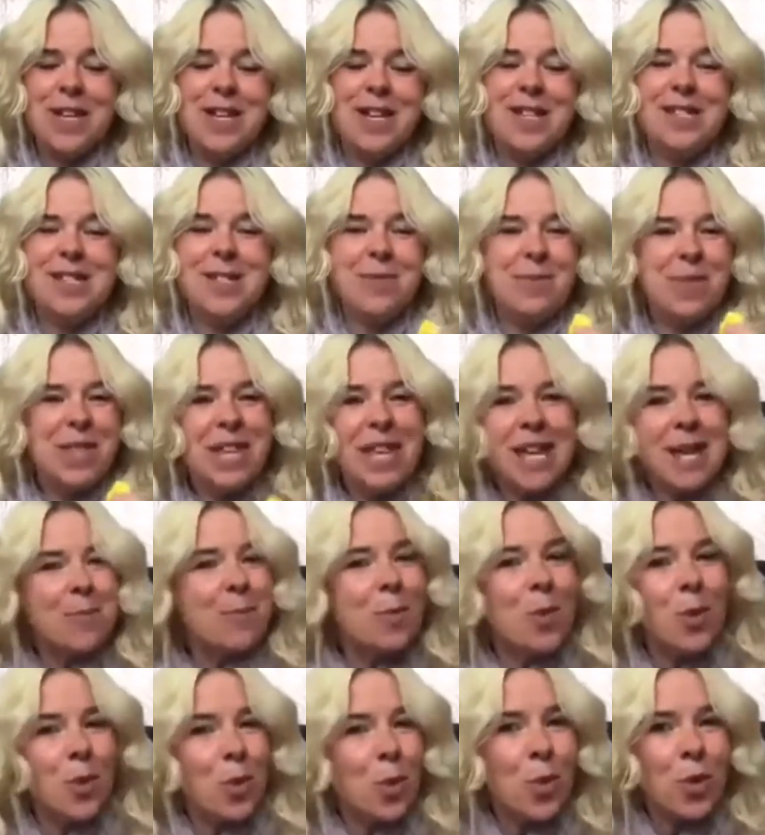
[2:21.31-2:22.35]
So I'm thinking
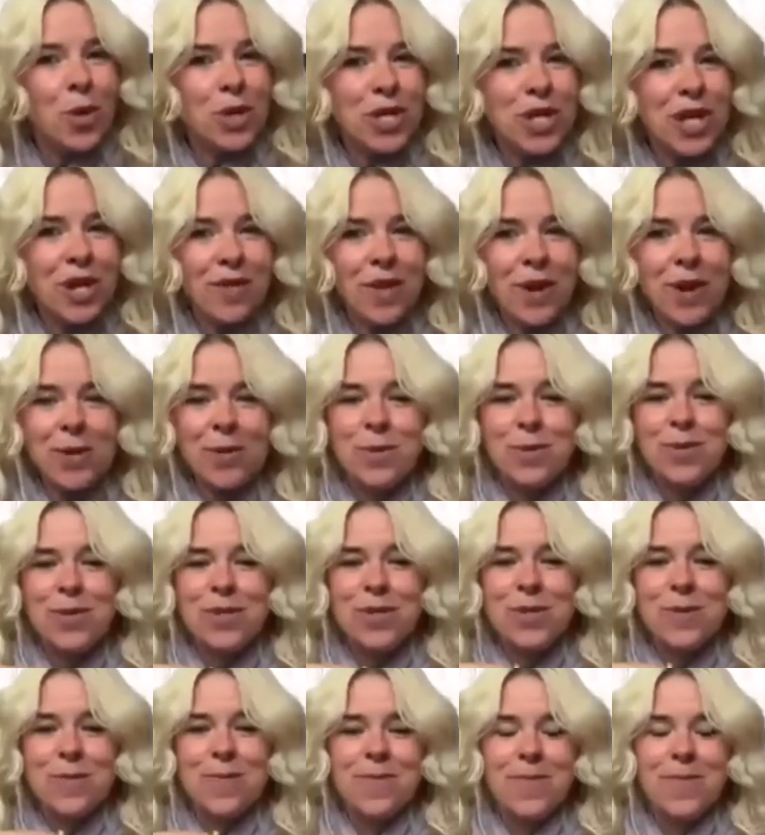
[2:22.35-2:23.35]
more the 1-year-olds.